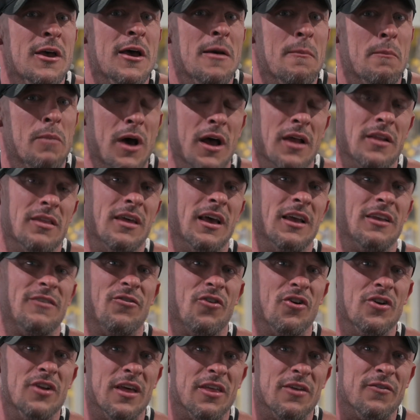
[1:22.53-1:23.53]
But that's
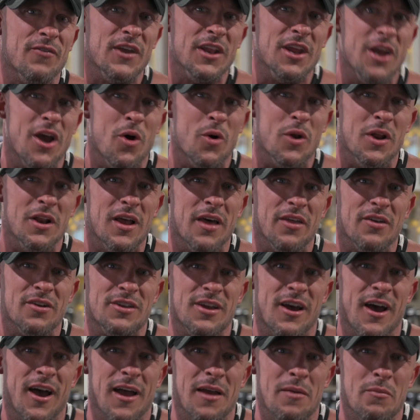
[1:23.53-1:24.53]
for another video and another
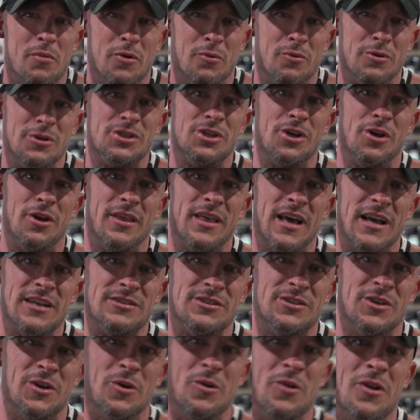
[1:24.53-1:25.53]
time. We'll show you that
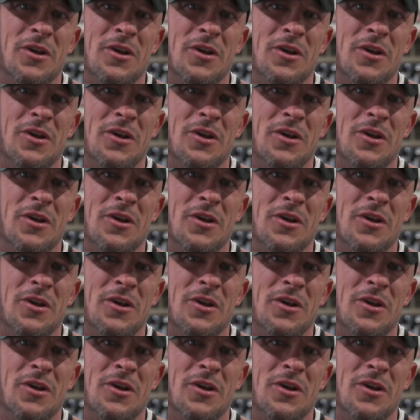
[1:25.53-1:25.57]
soon.